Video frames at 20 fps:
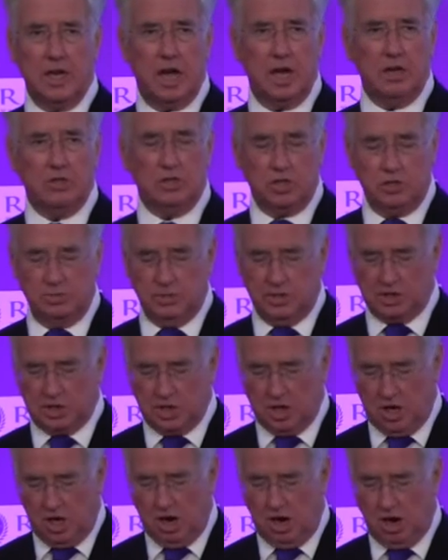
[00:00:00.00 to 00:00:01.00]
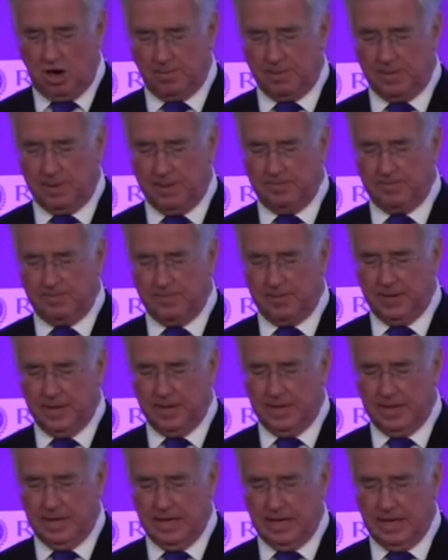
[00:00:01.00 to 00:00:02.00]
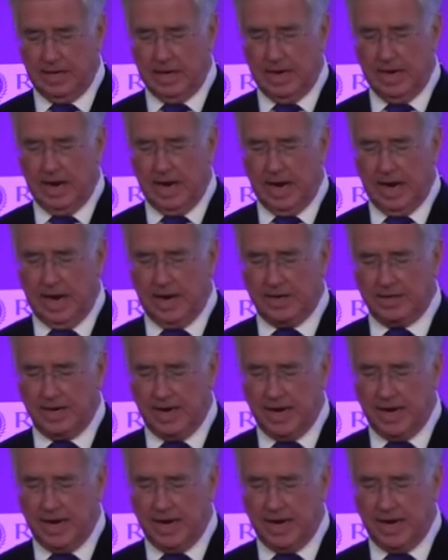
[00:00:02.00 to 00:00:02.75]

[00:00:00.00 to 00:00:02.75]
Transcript: now do us harm. And